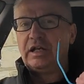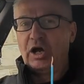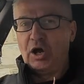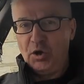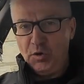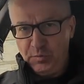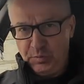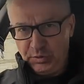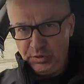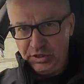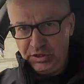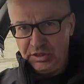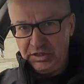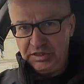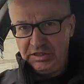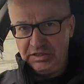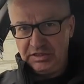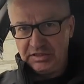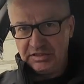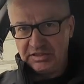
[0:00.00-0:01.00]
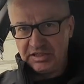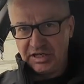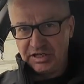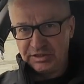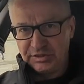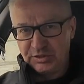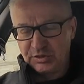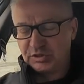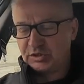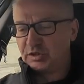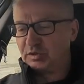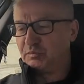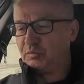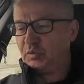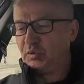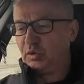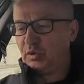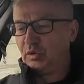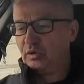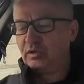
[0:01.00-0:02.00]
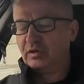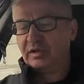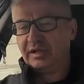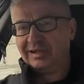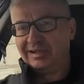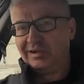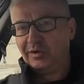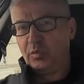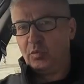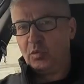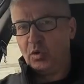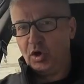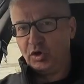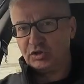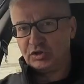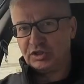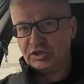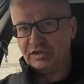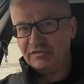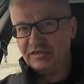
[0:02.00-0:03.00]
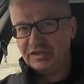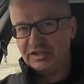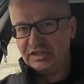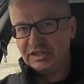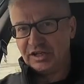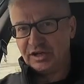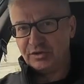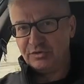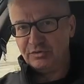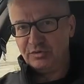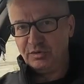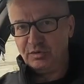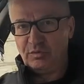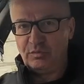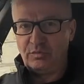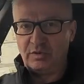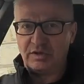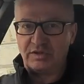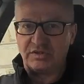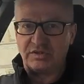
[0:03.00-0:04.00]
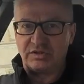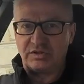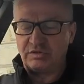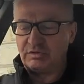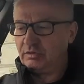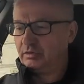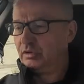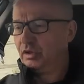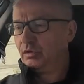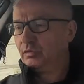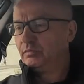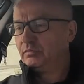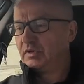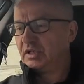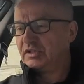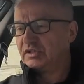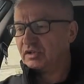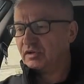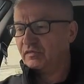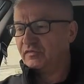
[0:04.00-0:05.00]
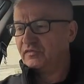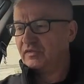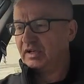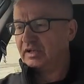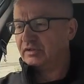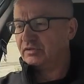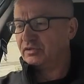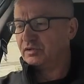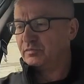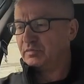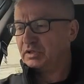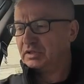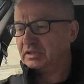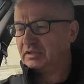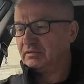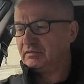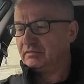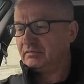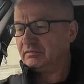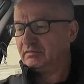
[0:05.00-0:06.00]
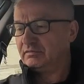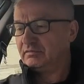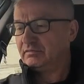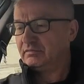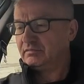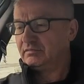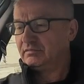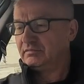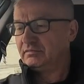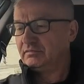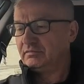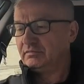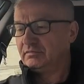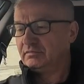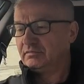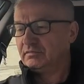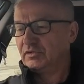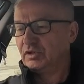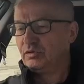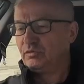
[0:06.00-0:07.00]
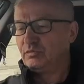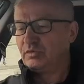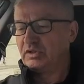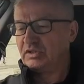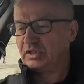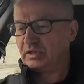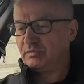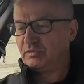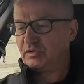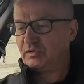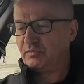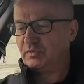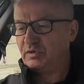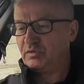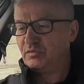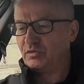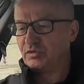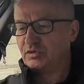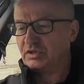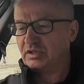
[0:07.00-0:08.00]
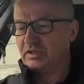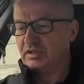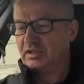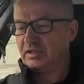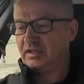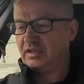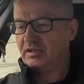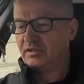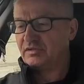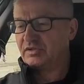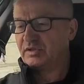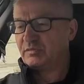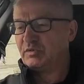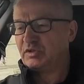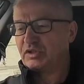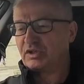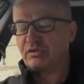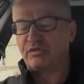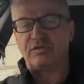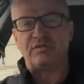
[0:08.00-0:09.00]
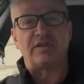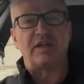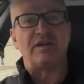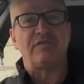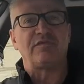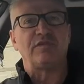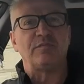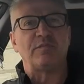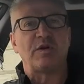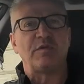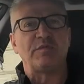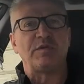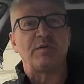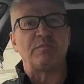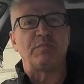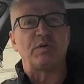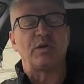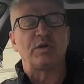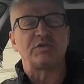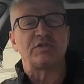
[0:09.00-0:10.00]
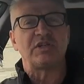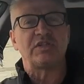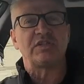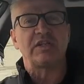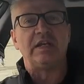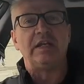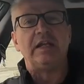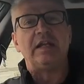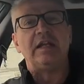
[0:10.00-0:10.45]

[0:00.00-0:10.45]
open the diagnostic port, watch the video whilst... Oh, it's off. Hang on a minute. Oh, we seem to be watching the Artemis crew there for a moment. Apologies.